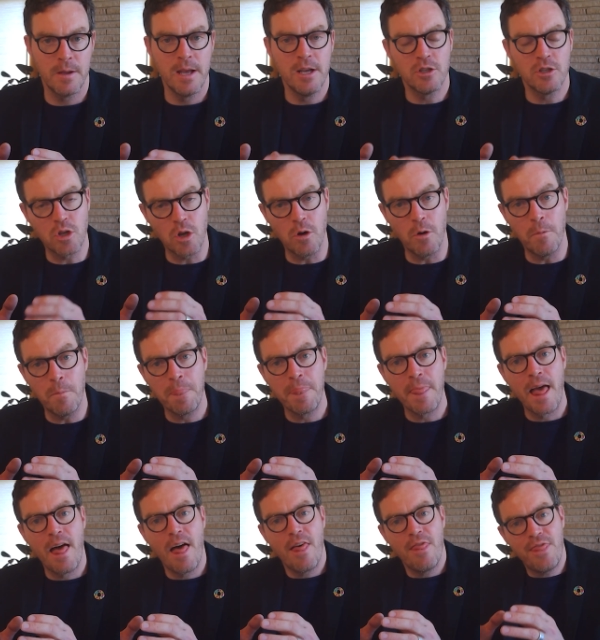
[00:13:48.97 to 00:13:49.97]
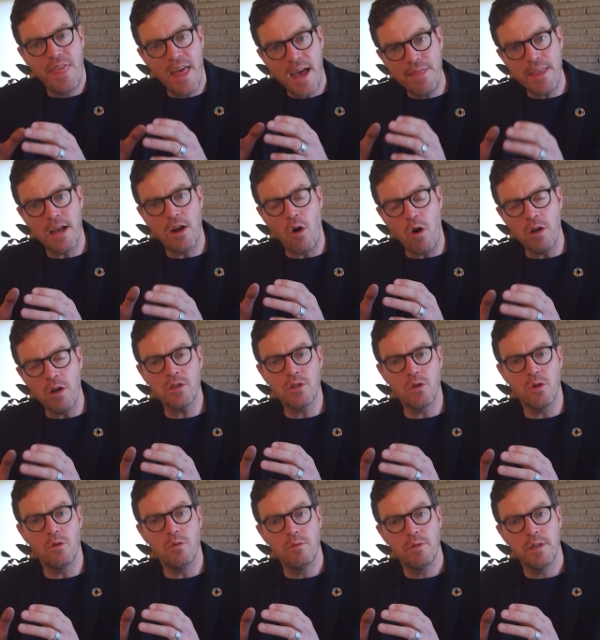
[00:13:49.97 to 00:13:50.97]
So then that
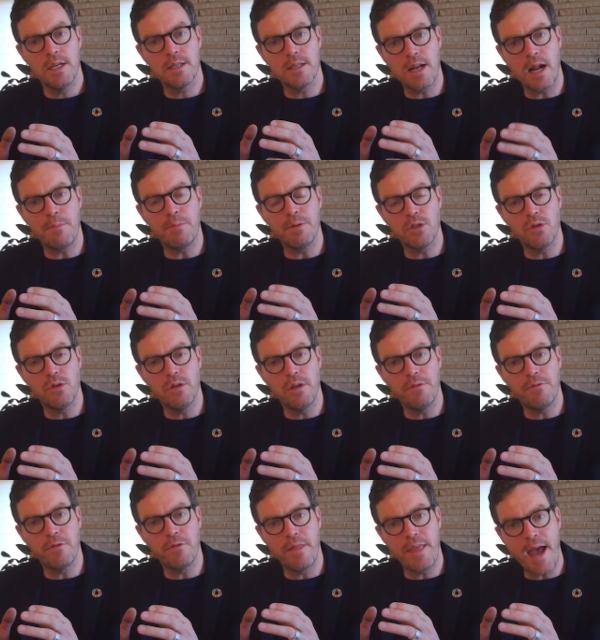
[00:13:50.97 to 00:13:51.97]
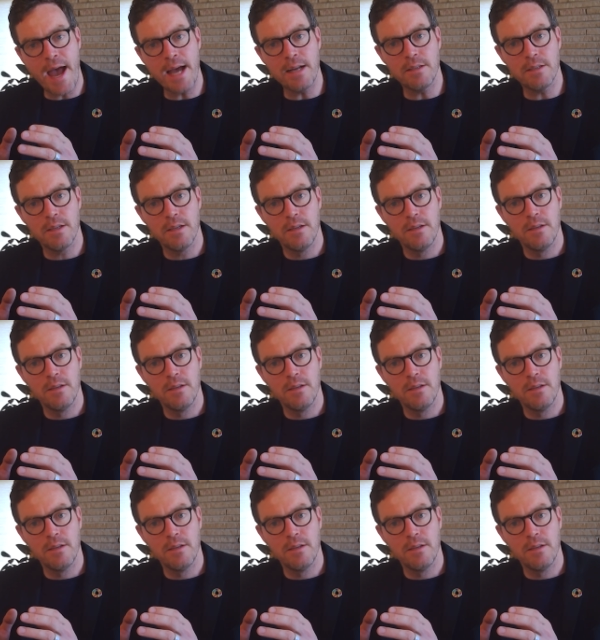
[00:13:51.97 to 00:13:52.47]
also is an opportunity for that